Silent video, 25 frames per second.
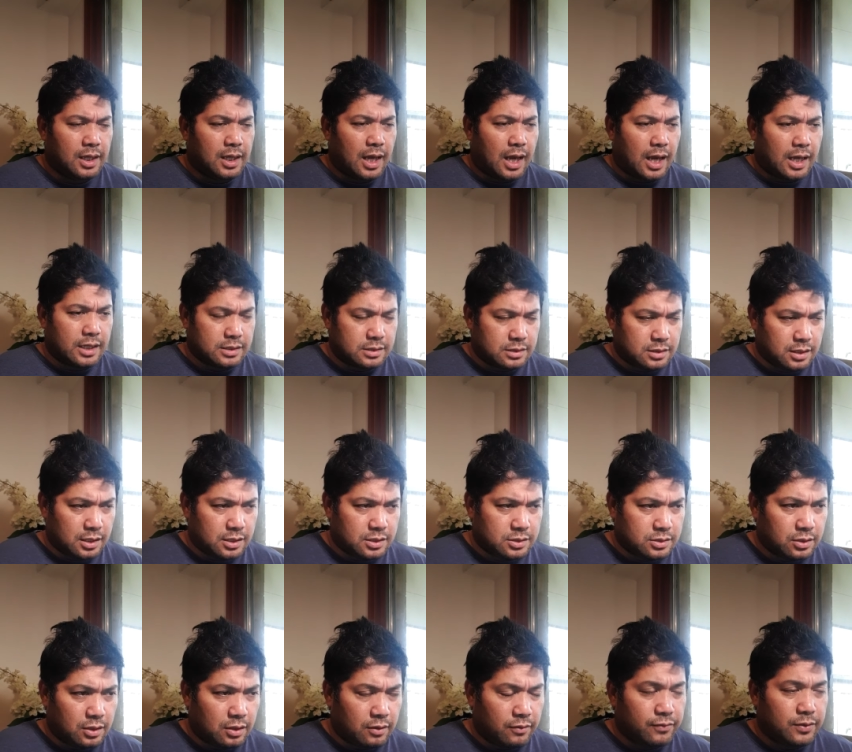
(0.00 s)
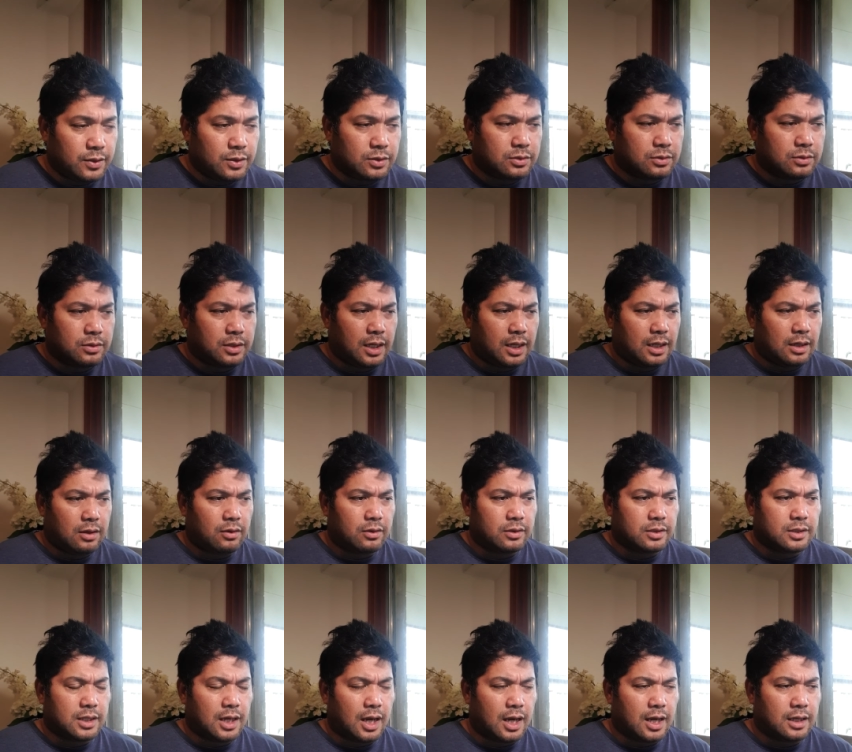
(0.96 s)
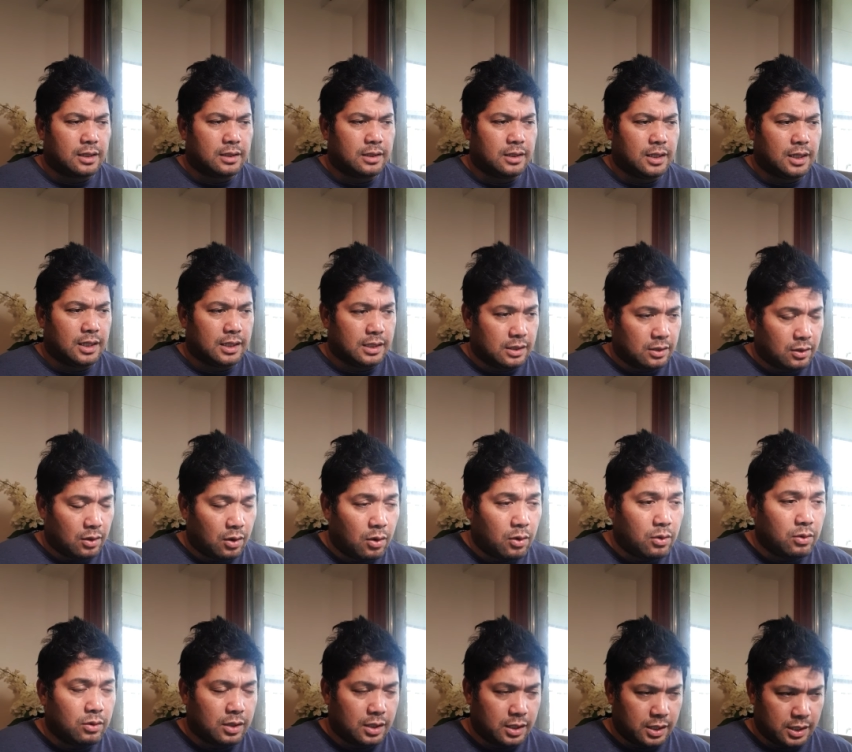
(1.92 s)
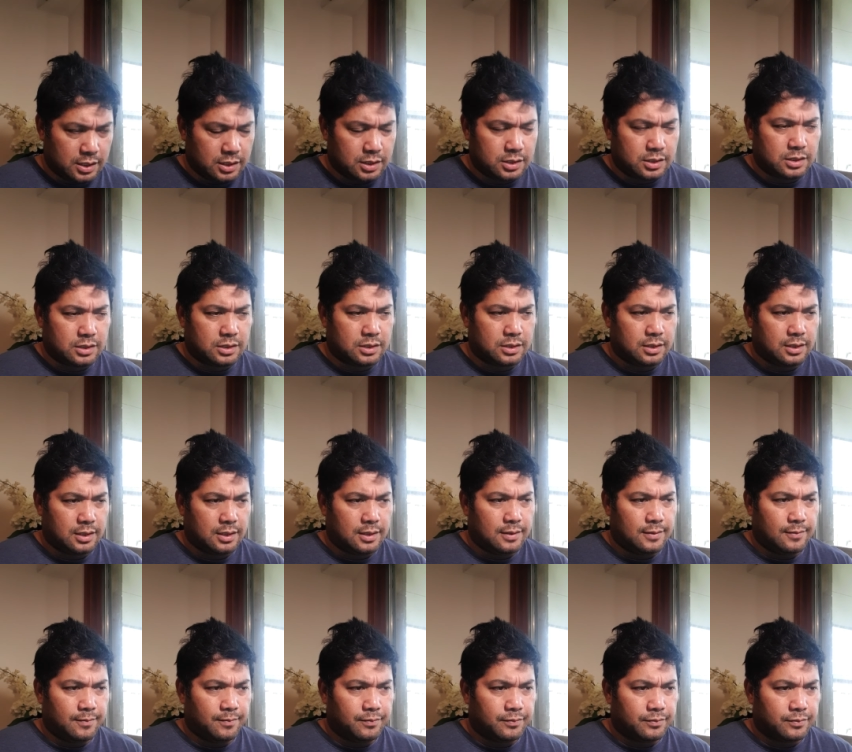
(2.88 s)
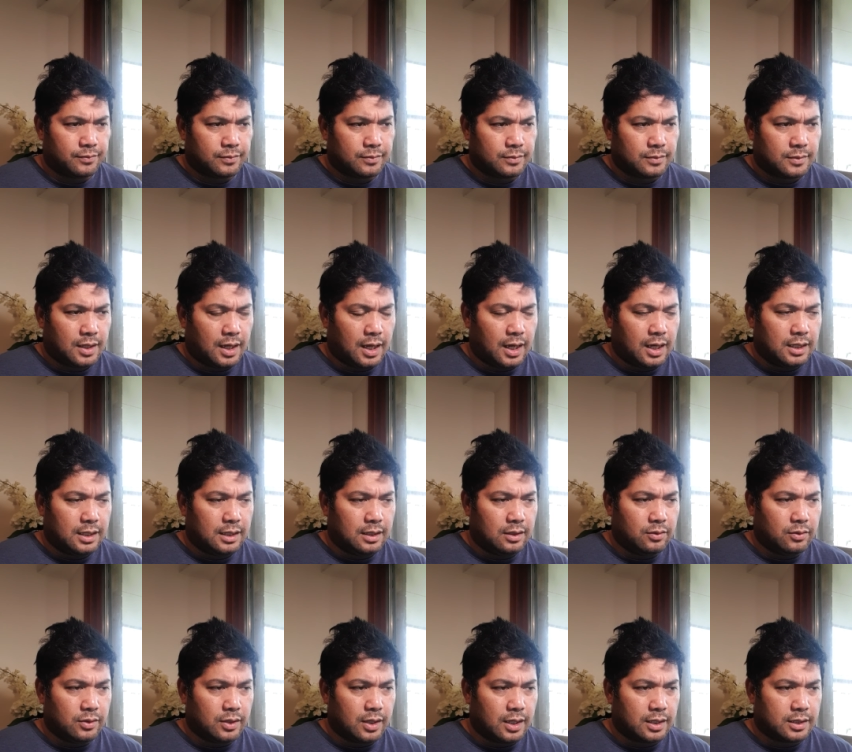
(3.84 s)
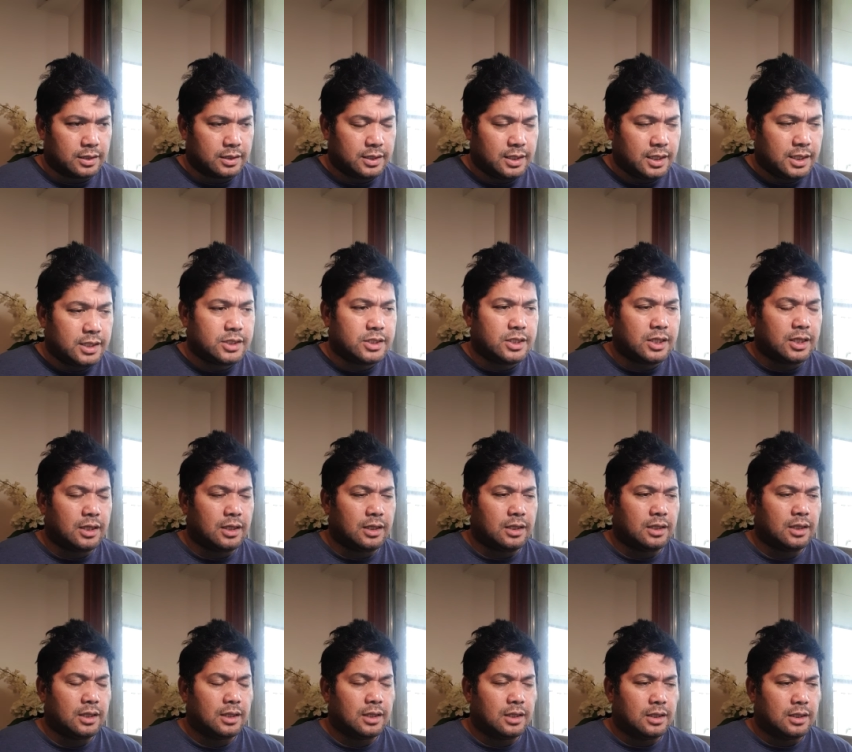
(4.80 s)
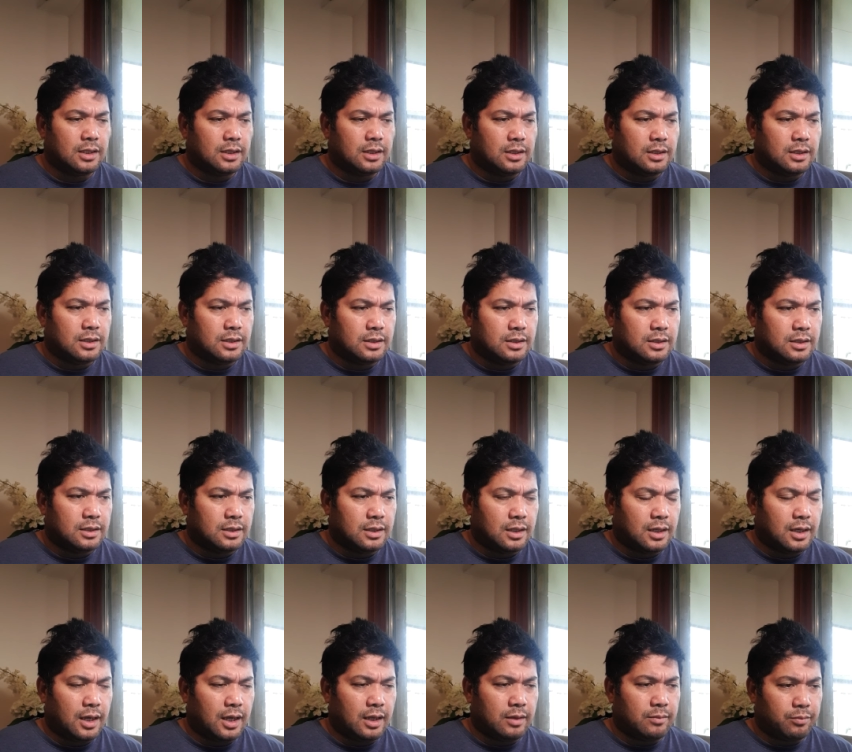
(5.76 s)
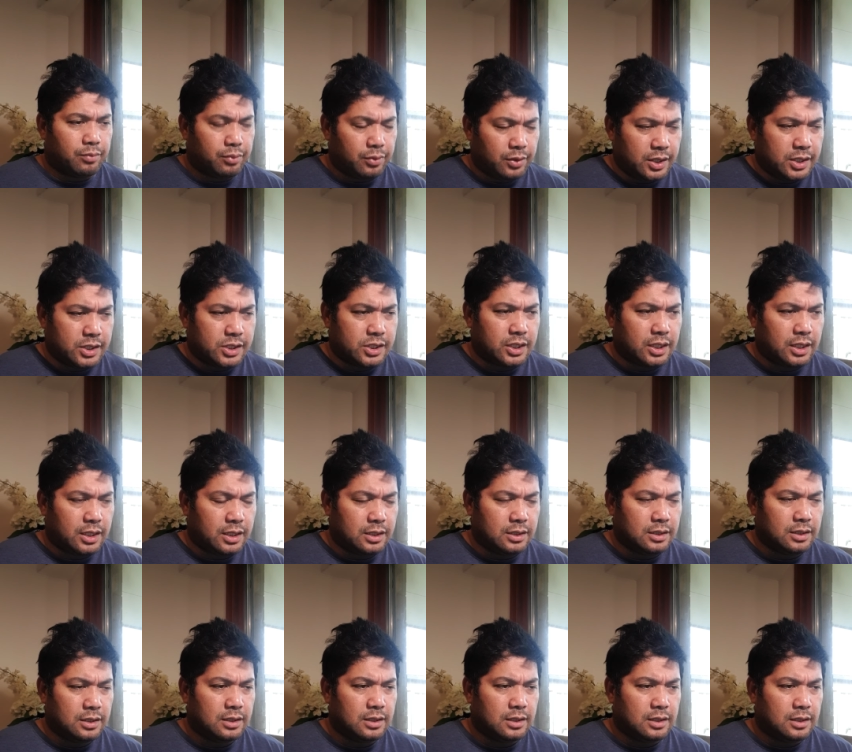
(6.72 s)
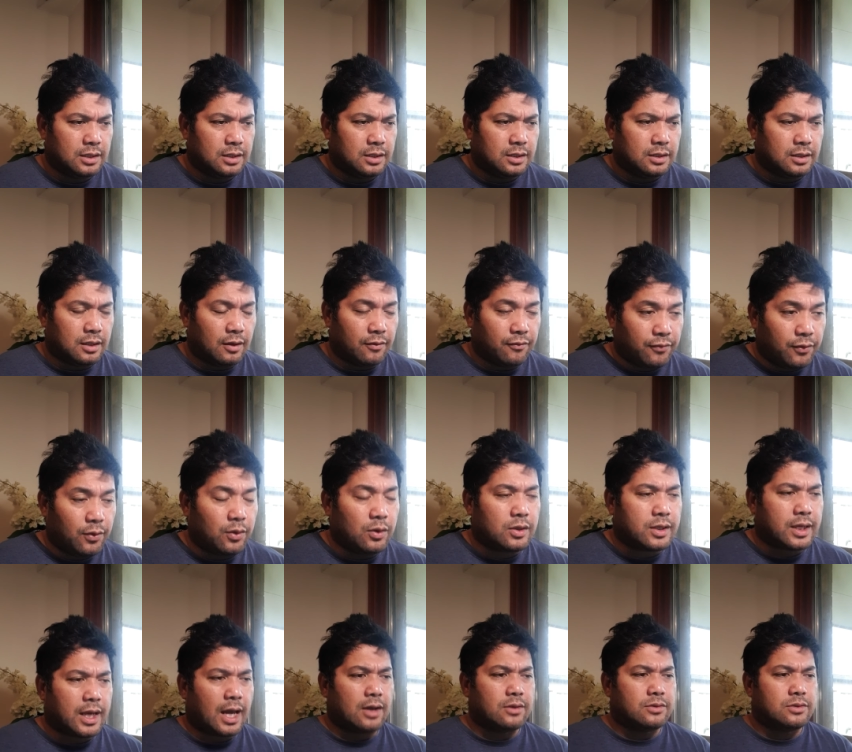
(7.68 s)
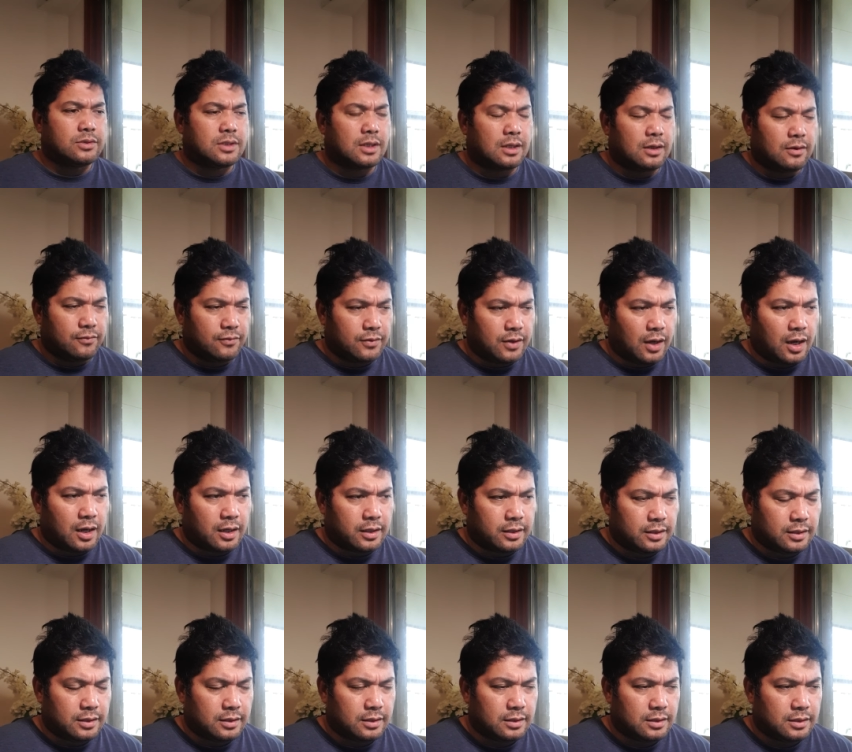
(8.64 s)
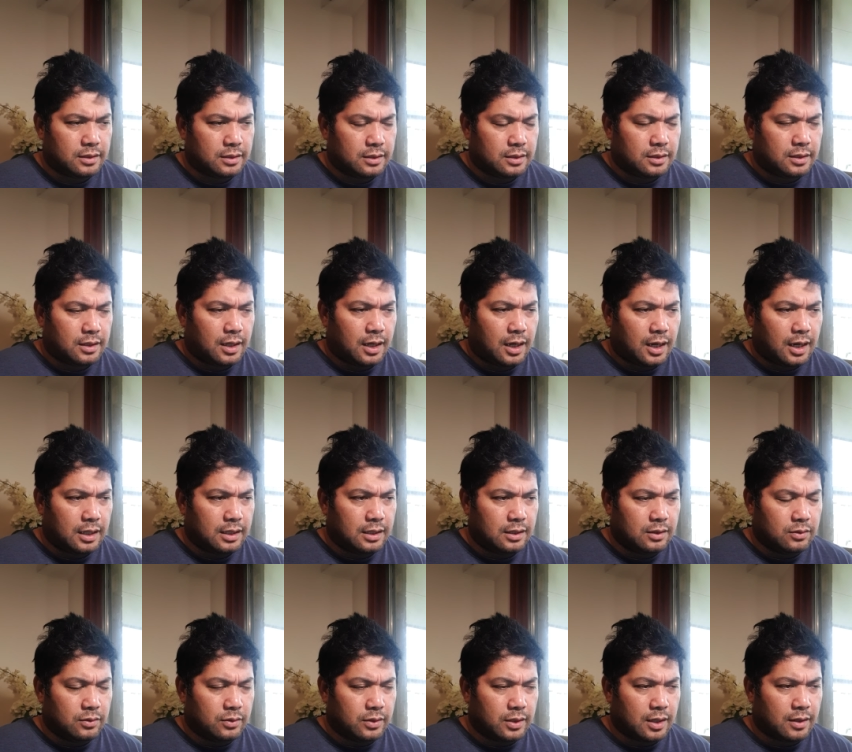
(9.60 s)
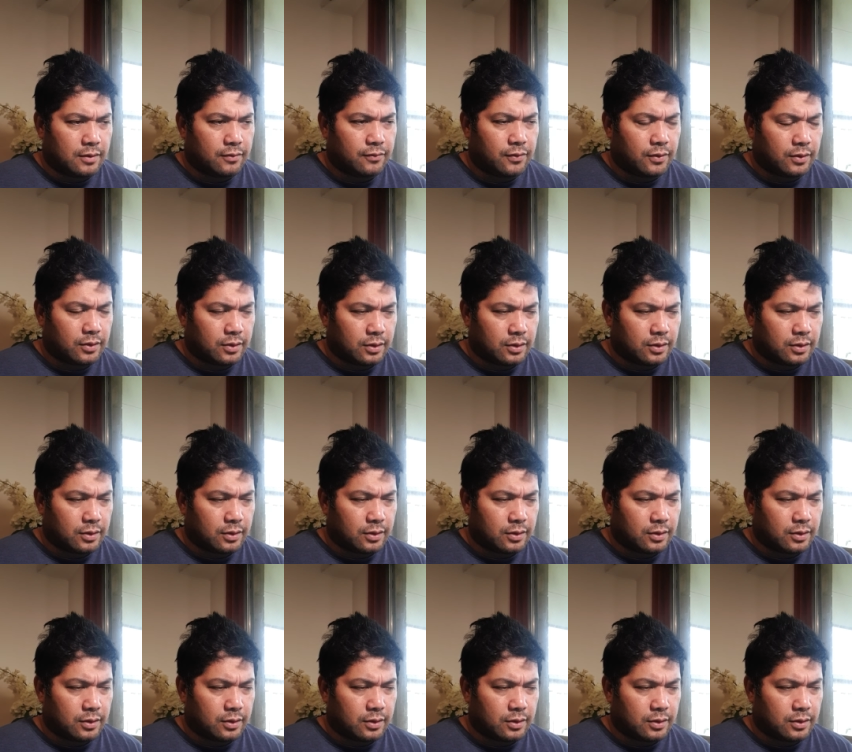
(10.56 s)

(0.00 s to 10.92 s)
as they serve you today, Lord God, in holiness Hallelujah. Teaching and preaching the full counsel of God. Hallelujah. For